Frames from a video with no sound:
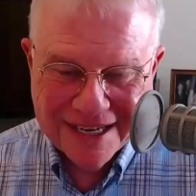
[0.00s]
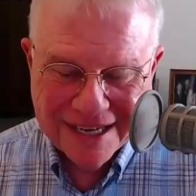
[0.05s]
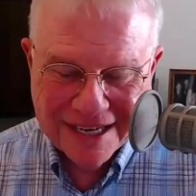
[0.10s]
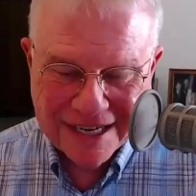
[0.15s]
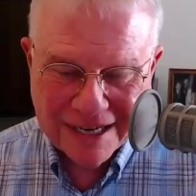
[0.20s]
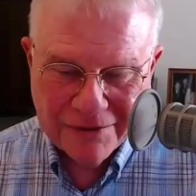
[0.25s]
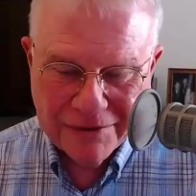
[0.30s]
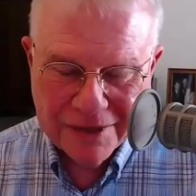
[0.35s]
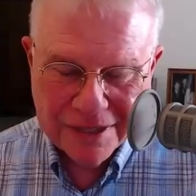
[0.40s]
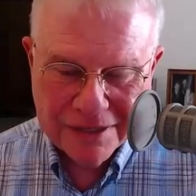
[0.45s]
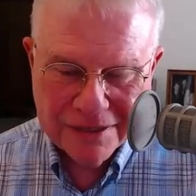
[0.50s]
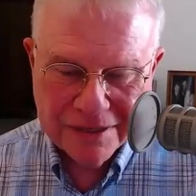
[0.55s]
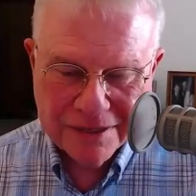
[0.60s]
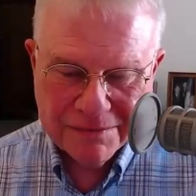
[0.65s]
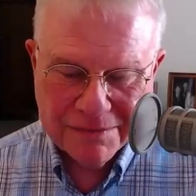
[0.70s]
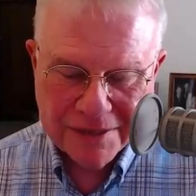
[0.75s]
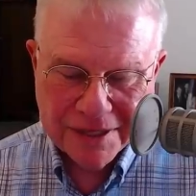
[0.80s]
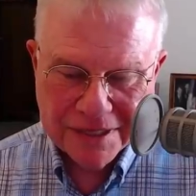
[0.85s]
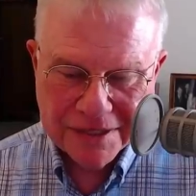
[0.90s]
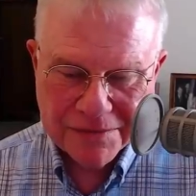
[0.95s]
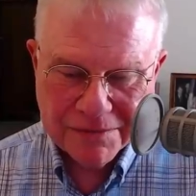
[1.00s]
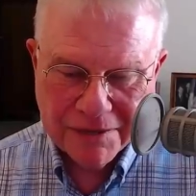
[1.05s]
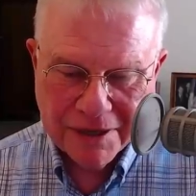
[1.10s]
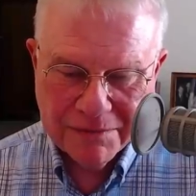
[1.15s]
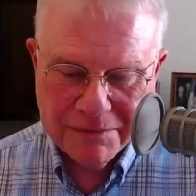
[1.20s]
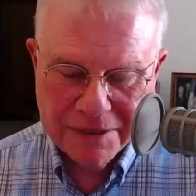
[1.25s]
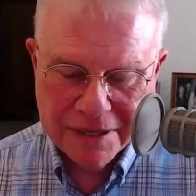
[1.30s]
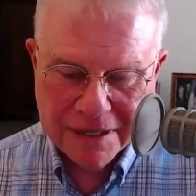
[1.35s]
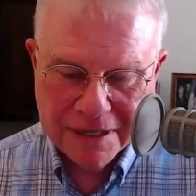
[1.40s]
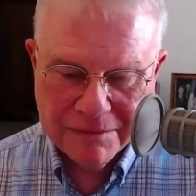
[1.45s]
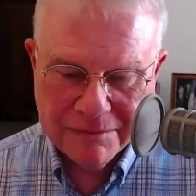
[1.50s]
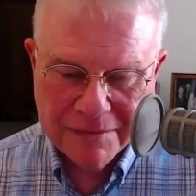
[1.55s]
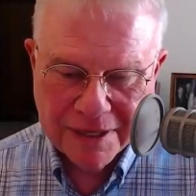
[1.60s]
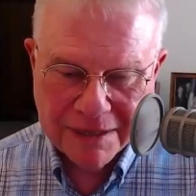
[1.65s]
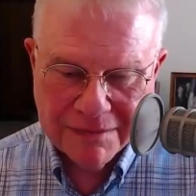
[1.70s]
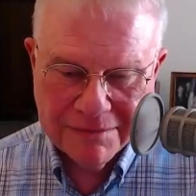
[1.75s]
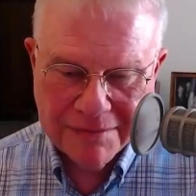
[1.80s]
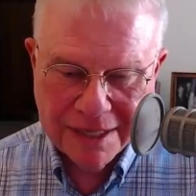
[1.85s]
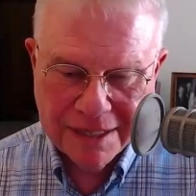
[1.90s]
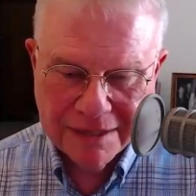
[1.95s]
And I went to the place where I pick up
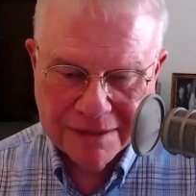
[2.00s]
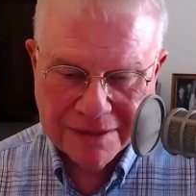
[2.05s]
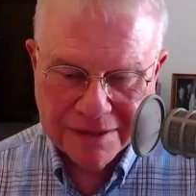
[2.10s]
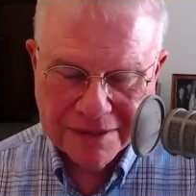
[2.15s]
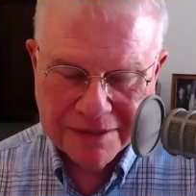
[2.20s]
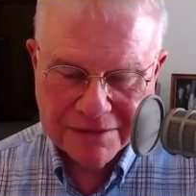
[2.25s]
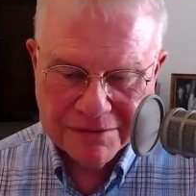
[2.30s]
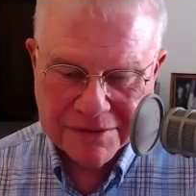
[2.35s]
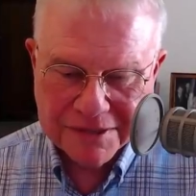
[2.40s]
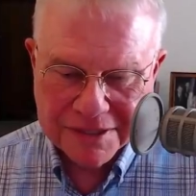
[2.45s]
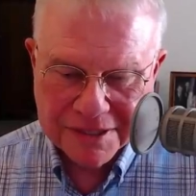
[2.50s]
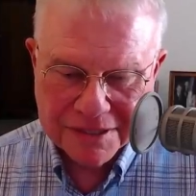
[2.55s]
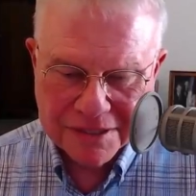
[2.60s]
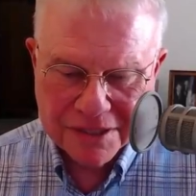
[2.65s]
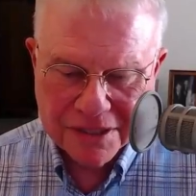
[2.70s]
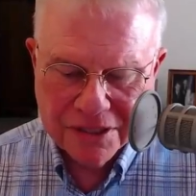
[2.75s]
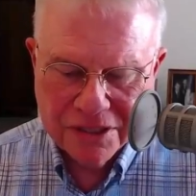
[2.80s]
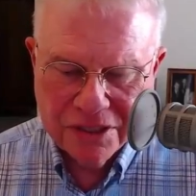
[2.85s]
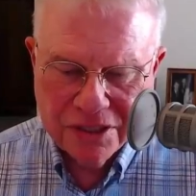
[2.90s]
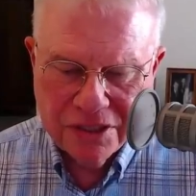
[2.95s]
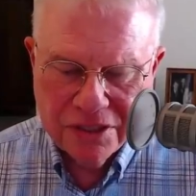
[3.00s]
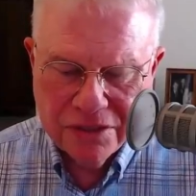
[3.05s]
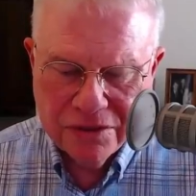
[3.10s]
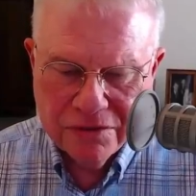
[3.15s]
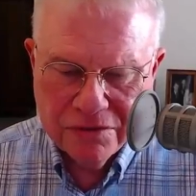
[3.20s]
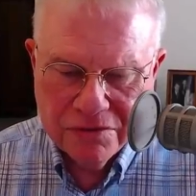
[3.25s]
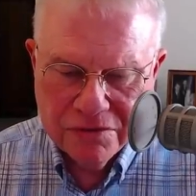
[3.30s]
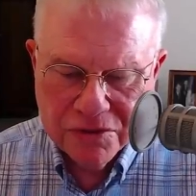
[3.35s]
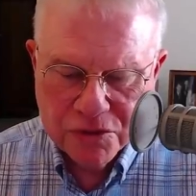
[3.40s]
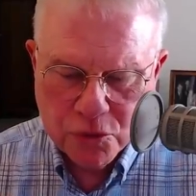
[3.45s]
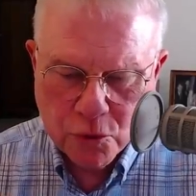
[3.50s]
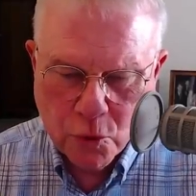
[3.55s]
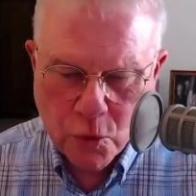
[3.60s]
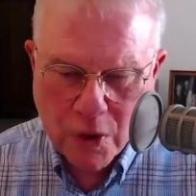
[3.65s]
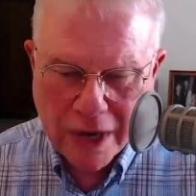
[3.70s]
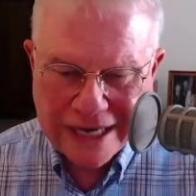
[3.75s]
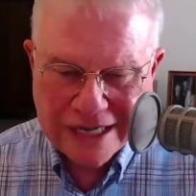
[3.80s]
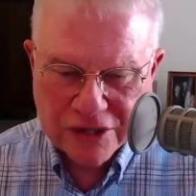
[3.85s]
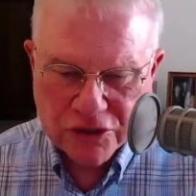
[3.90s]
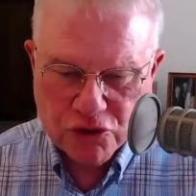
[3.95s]
my mail, and there was this huge
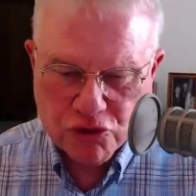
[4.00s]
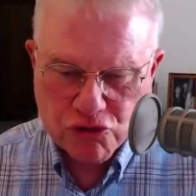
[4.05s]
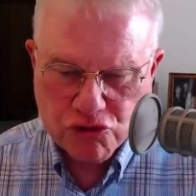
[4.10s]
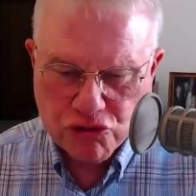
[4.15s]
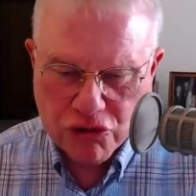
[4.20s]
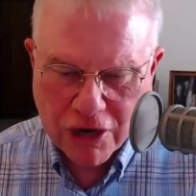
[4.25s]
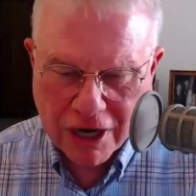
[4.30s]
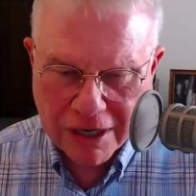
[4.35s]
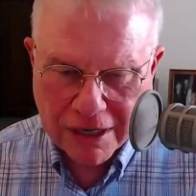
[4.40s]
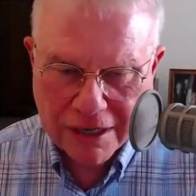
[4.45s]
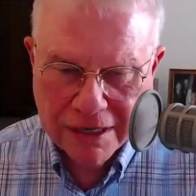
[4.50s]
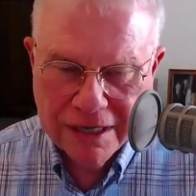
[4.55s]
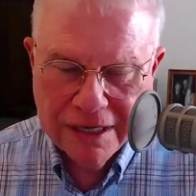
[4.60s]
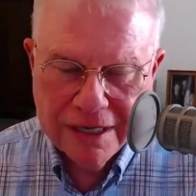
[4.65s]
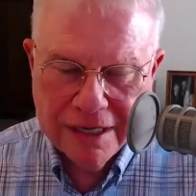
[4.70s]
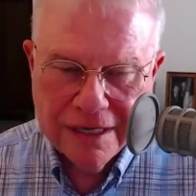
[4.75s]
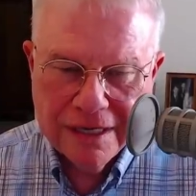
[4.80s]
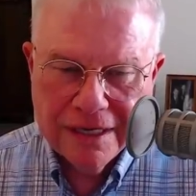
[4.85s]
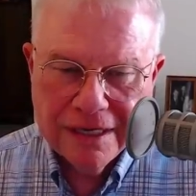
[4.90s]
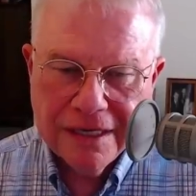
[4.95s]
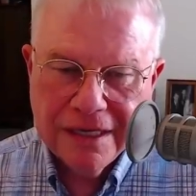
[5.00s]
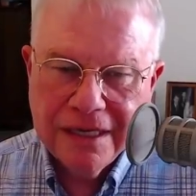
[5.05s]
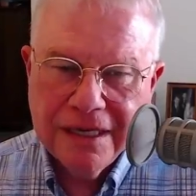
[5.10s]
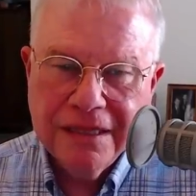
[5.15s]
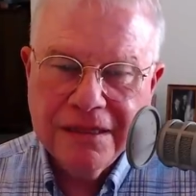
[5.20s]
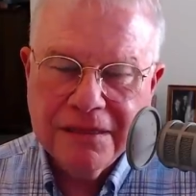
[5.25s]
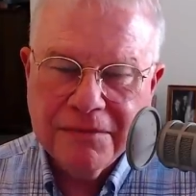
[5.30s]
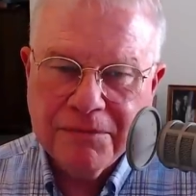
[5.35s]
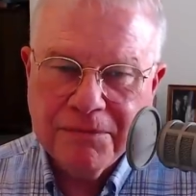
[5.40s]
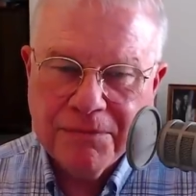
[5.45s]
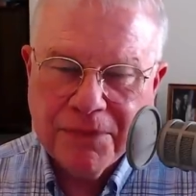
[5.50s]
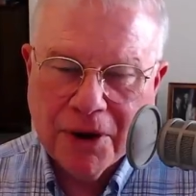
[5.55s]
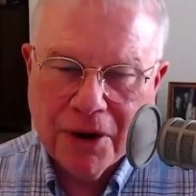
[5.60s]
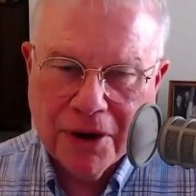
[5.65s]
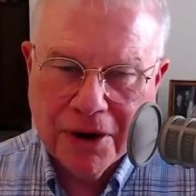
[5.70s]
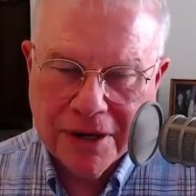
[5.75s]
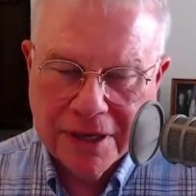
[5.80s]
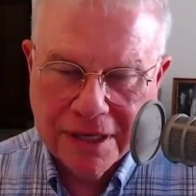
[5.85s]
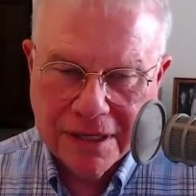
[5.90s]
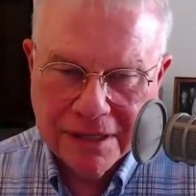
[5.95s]
white truck in the
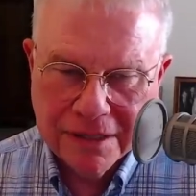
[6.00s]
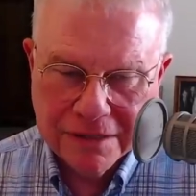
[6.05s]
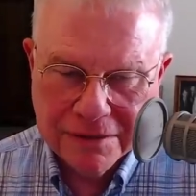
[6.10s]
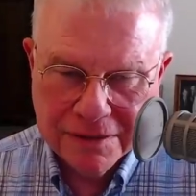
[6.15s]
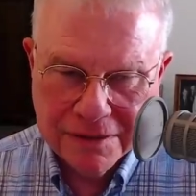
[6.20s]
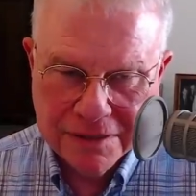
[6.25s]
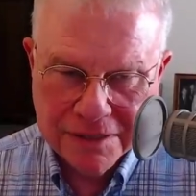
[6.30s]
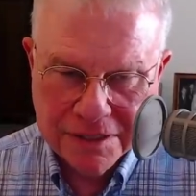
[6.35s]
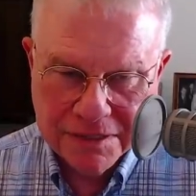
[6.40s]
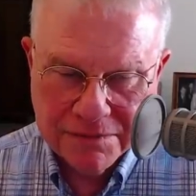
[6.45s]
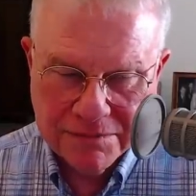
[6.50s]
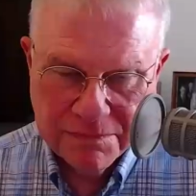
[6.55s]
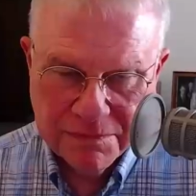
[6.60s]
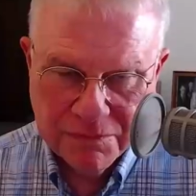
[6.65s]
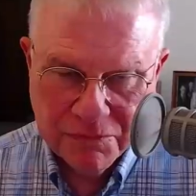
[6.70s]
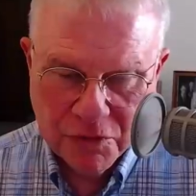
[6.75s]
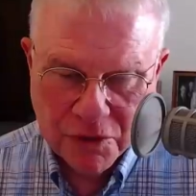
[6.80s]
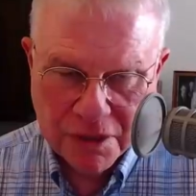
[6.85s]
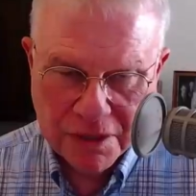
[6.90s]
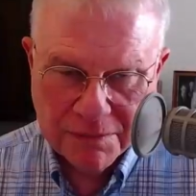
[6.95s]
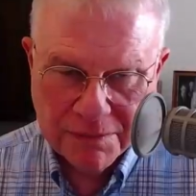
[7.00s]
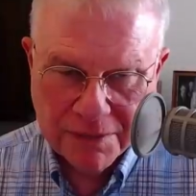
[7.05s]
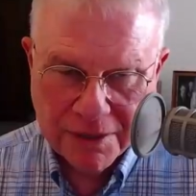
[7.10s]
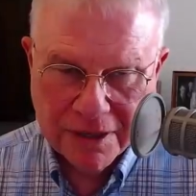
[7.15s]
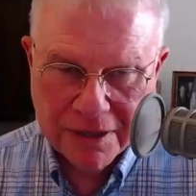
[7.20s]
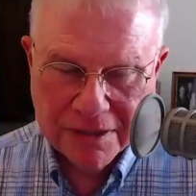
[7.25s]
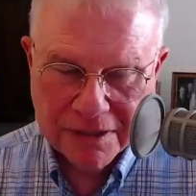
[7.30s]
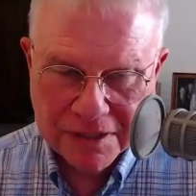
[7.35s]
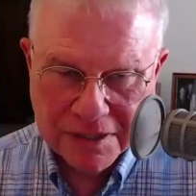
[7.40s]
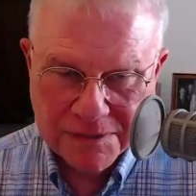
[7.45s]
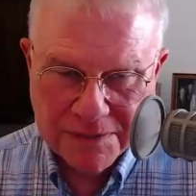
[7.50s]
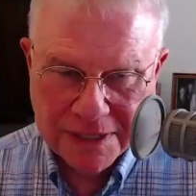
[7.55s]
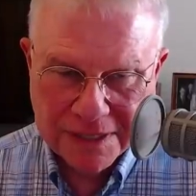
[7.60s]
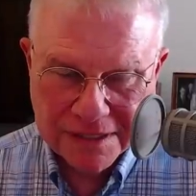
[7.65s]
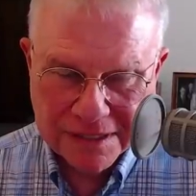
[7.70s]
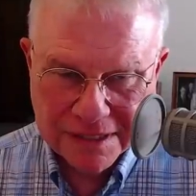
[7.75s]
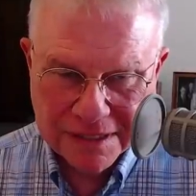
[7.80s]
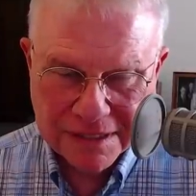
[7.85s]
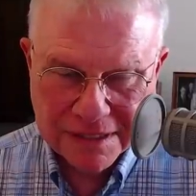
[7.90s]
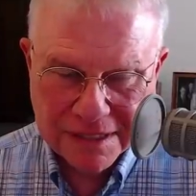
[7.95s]
parking, one of the parking
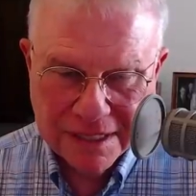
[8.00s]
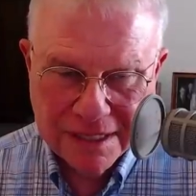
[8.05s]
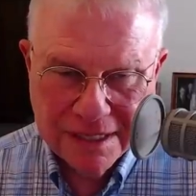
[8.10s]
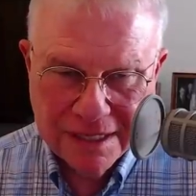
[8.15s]
spaces.